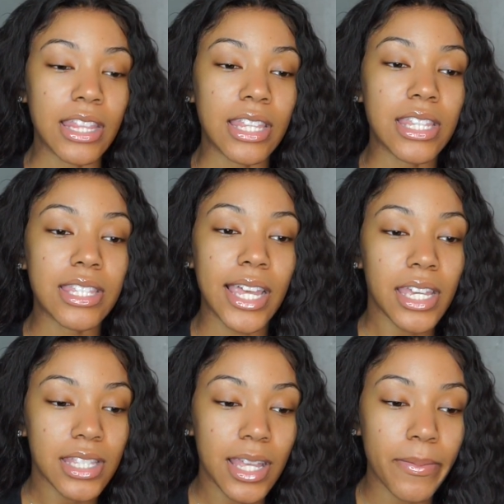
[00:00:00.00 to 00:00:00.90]
Then the
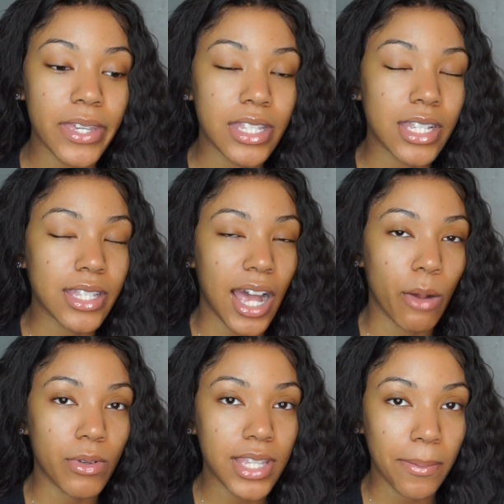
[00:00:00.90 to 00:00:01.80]
second step is
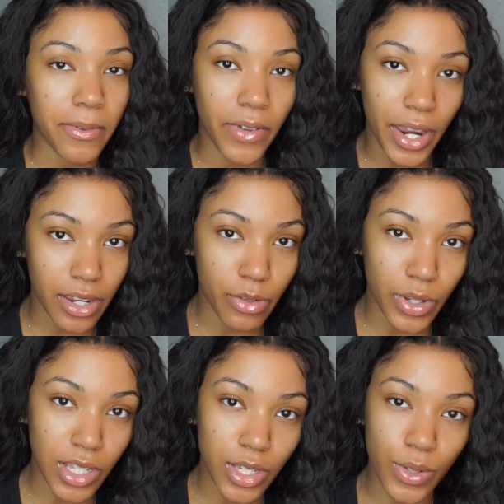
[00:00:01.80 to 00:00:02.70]
decide what type of hair you
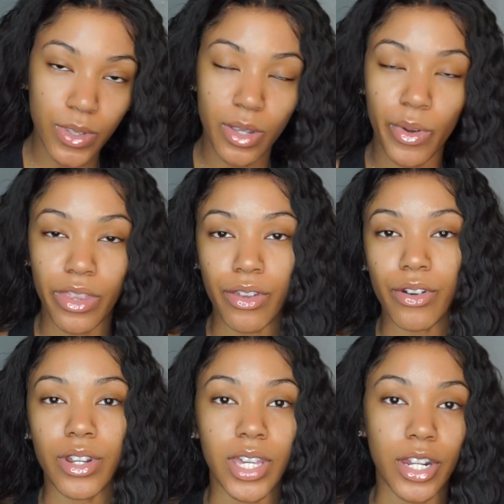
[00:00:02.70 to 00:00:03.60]
want to use and whether
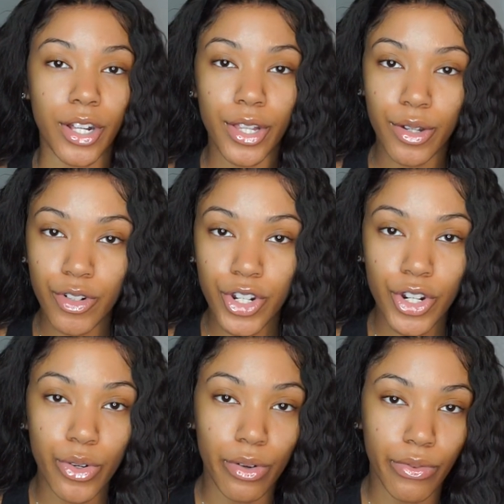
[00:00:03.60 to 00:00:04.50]
you're going to get a
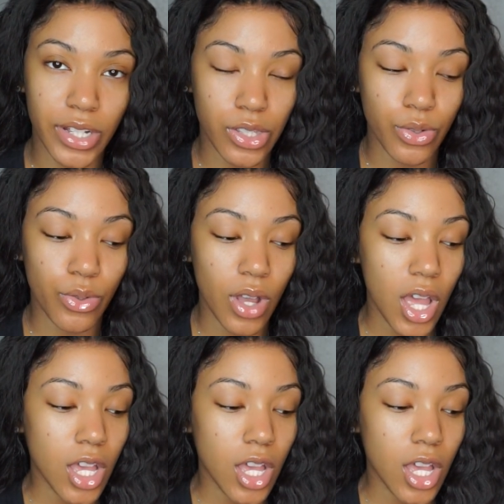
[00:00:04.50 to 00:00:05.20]
closure or a frontal.